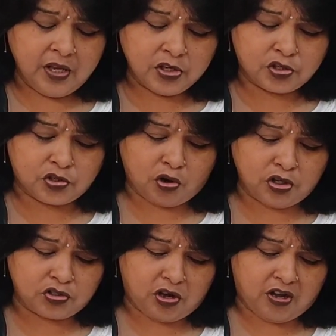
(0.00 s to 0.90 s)

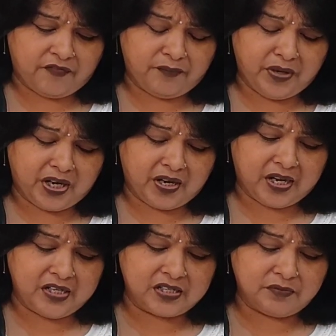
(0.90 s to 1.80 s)
Source of
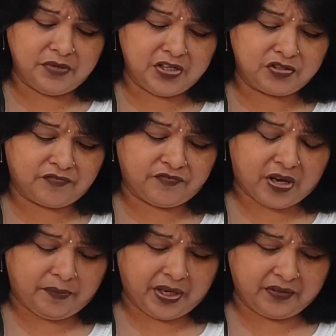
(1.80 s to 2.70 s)
mechanized means of
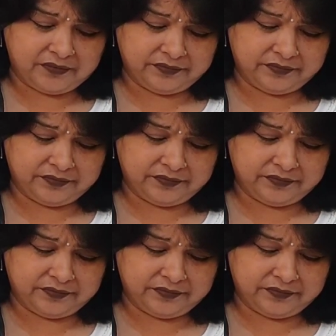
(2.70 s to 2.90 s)
farming.